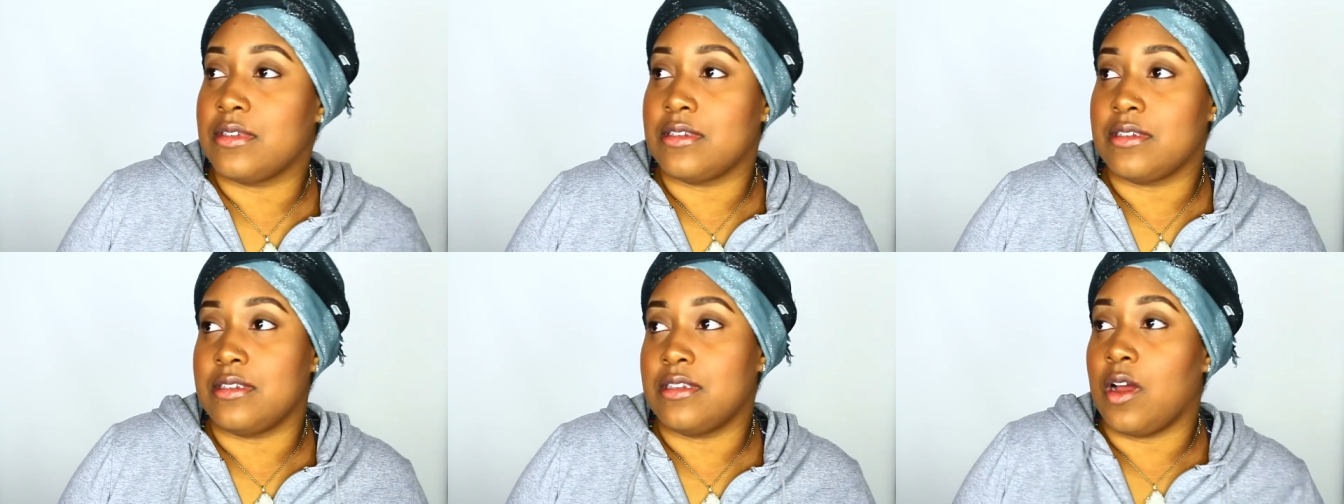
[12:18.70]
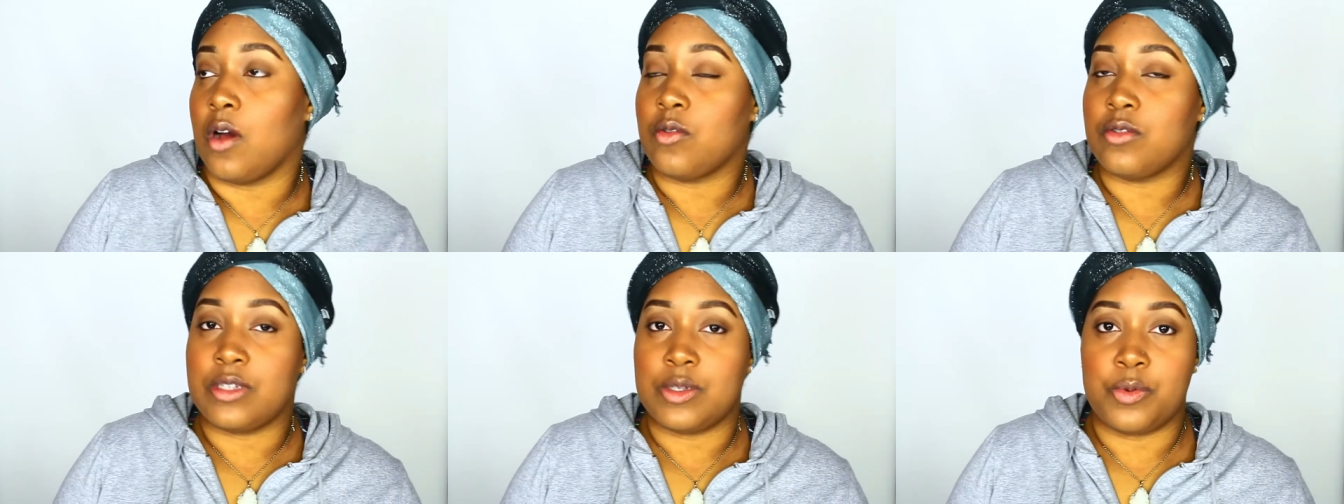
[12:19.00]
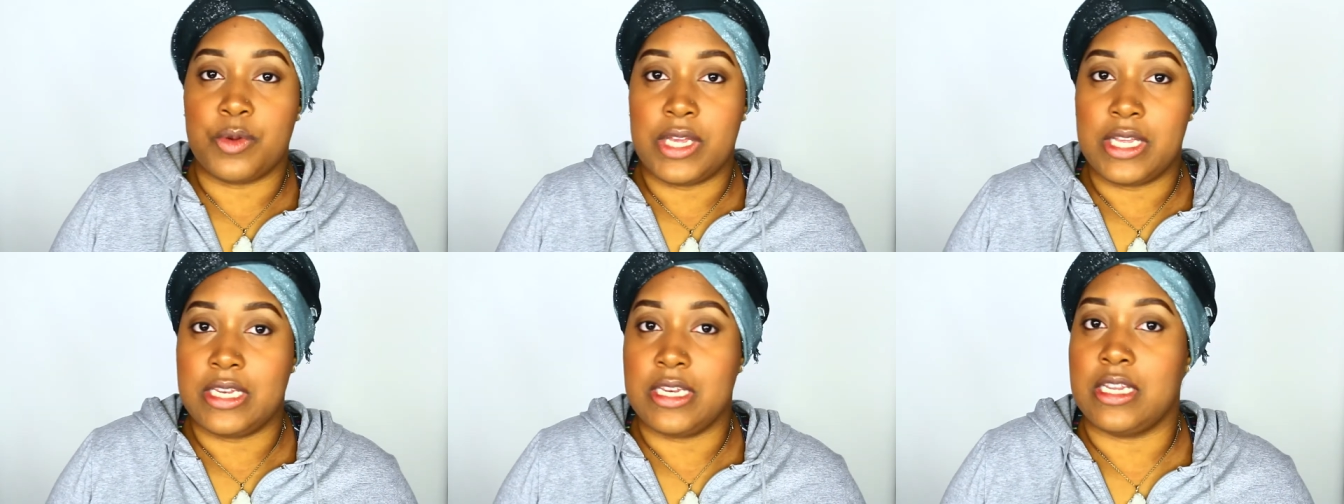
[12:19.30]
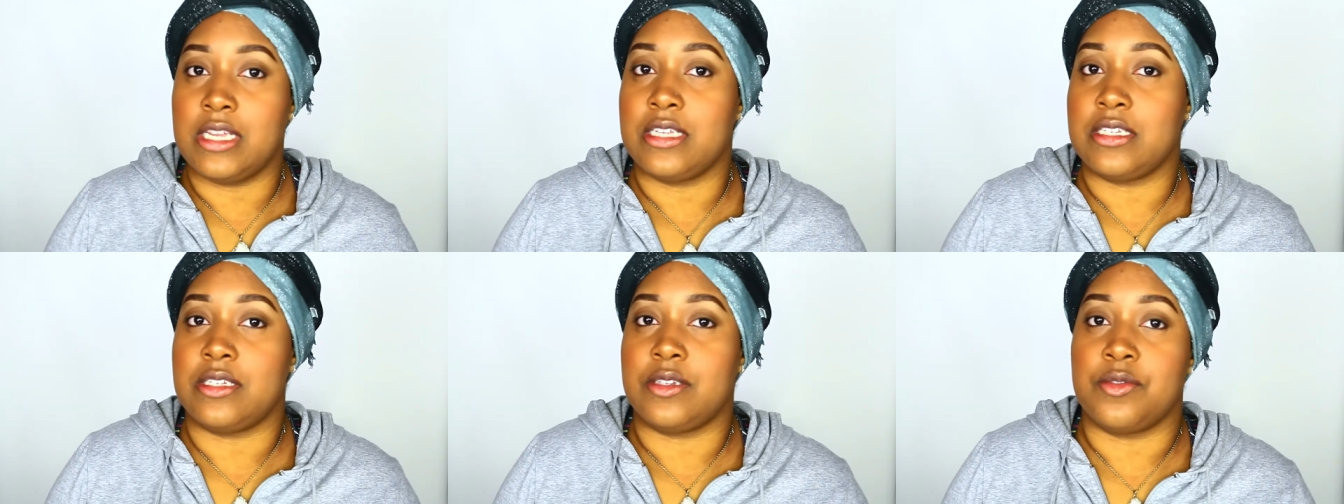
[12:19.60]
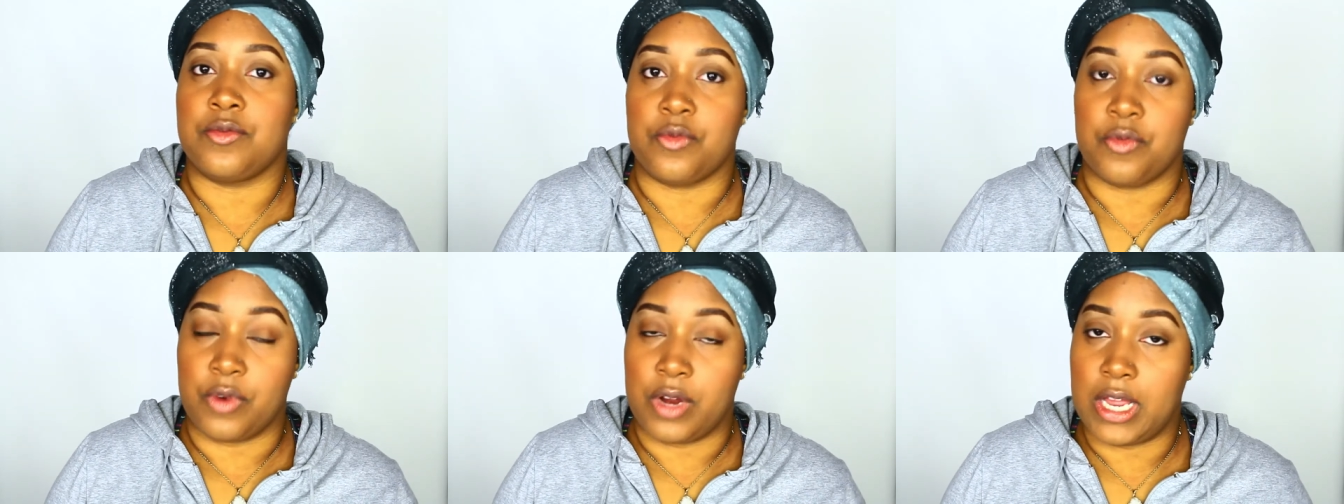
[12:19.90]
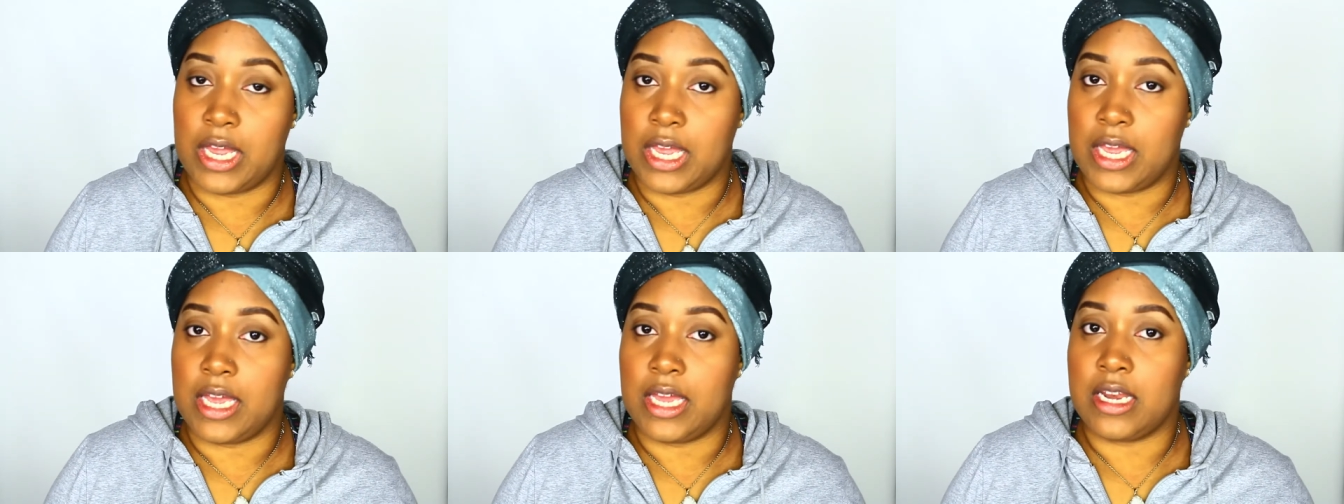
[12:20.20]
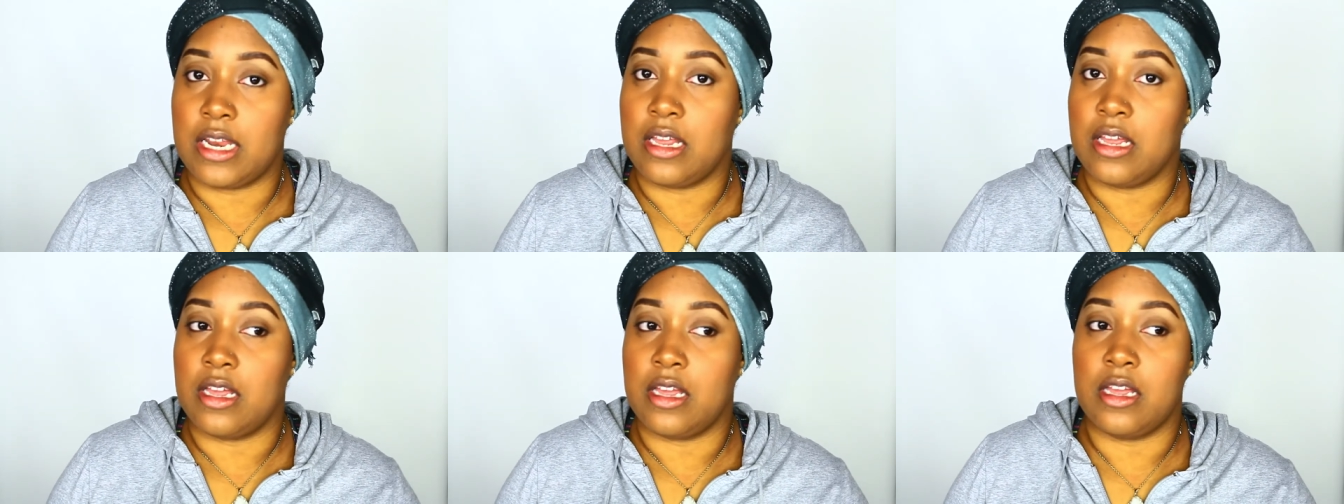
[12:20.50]
no sweetness,
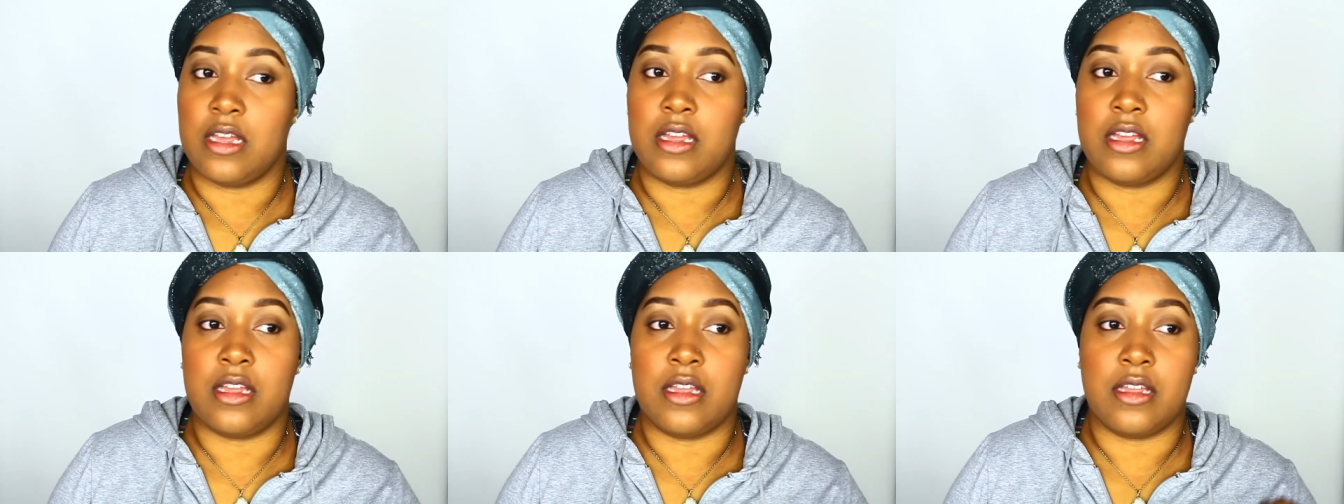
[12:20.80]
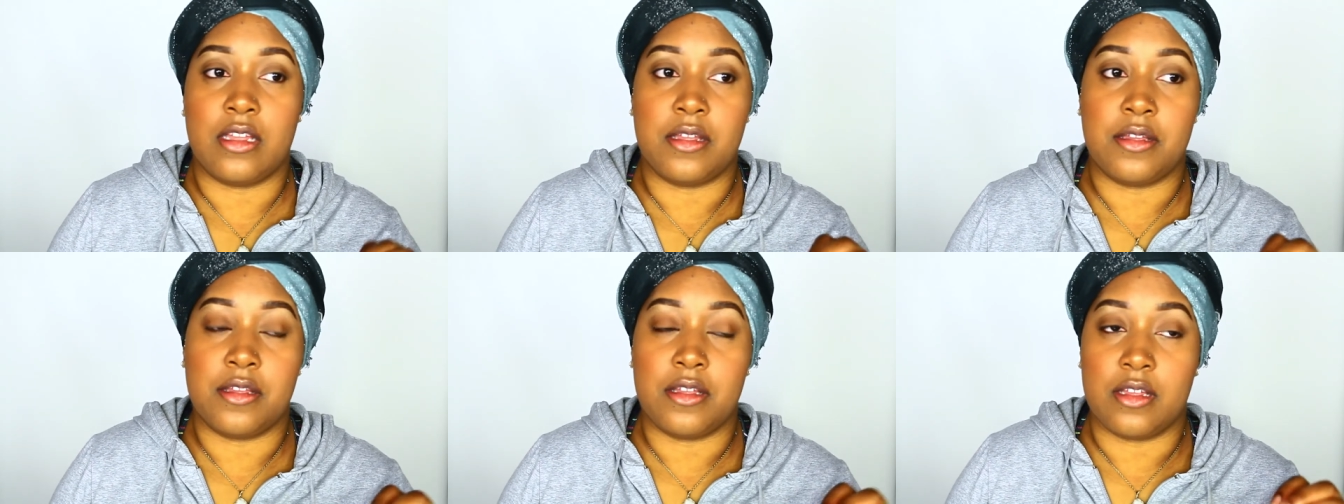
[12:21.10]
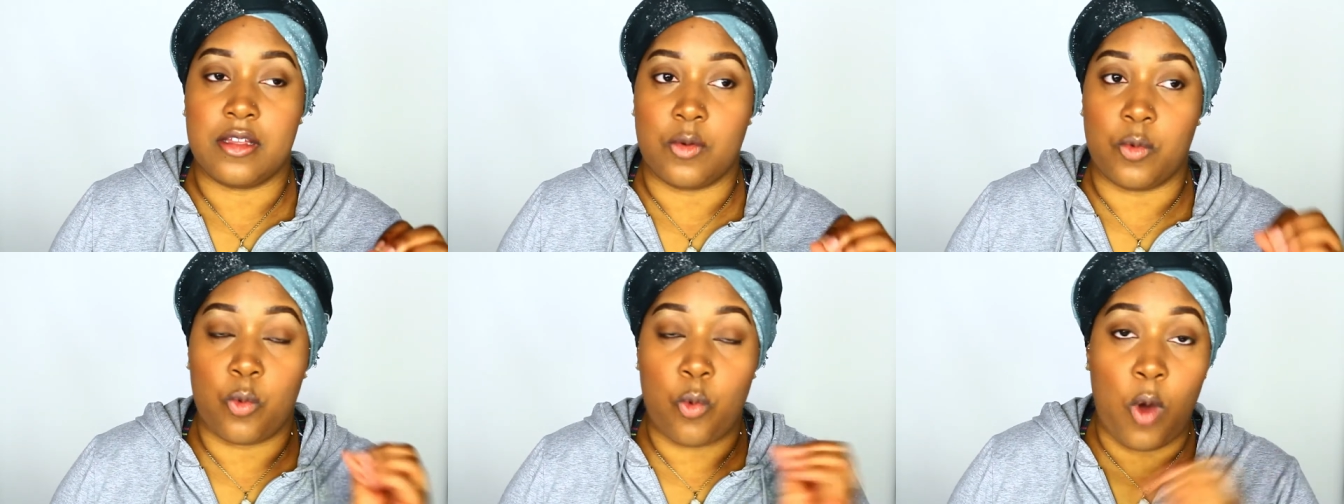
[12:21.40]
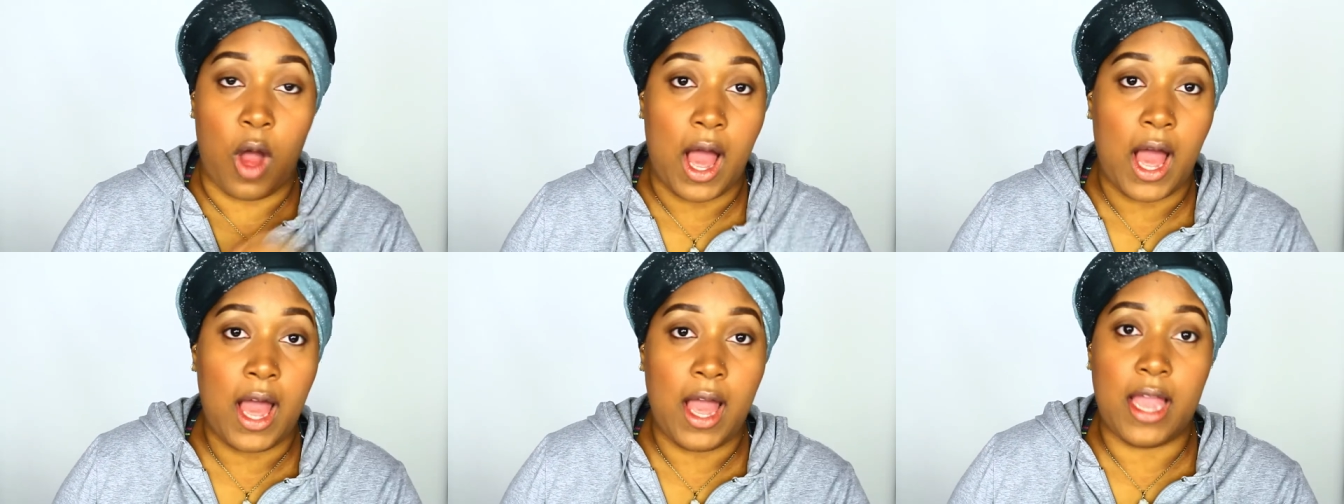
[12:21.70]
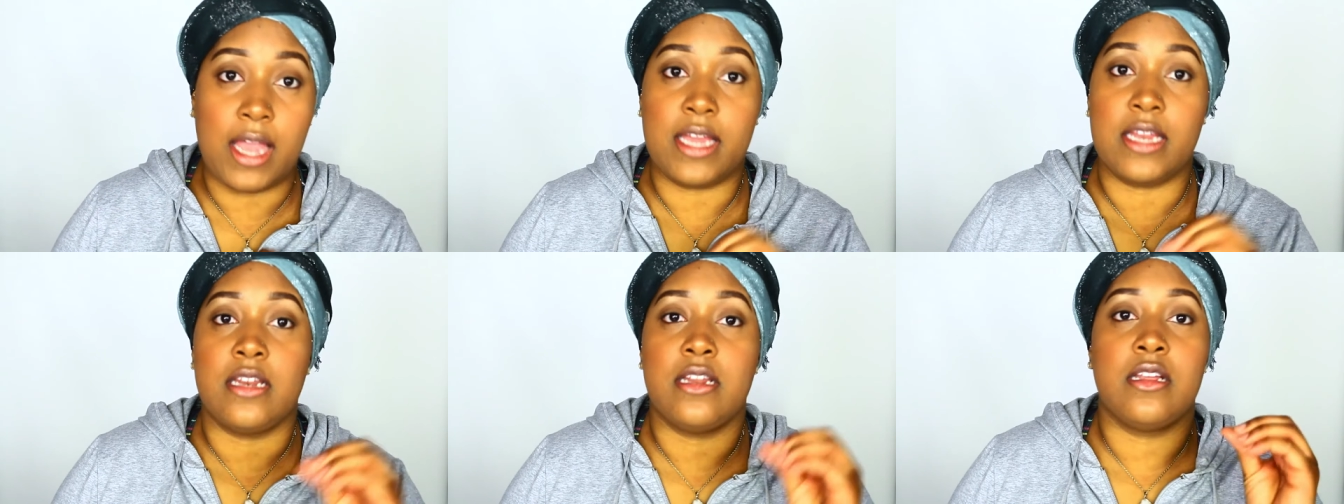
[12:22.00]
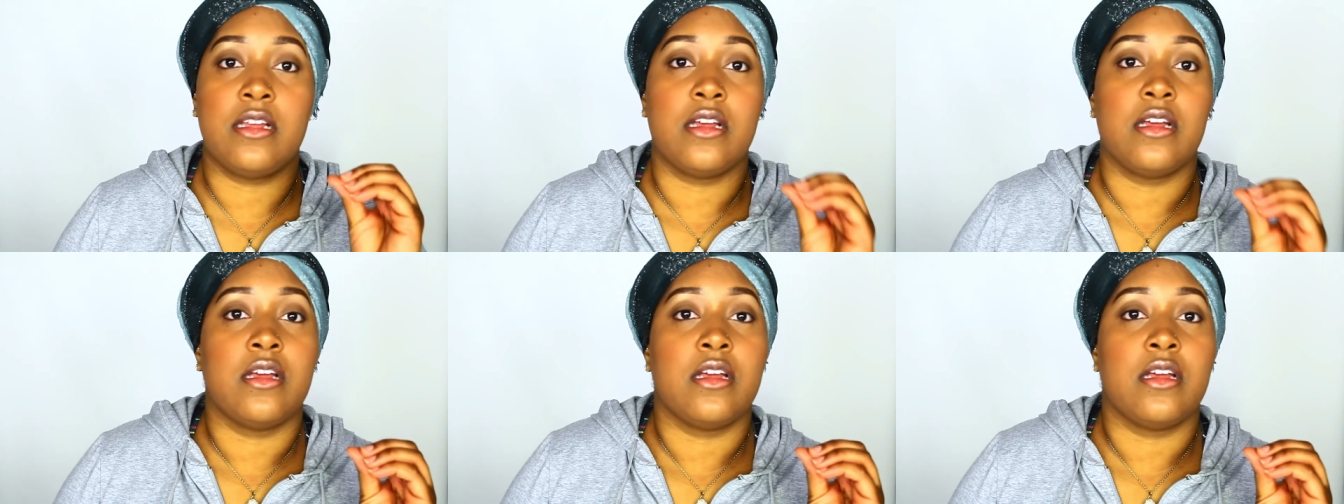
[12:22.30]
red, wine.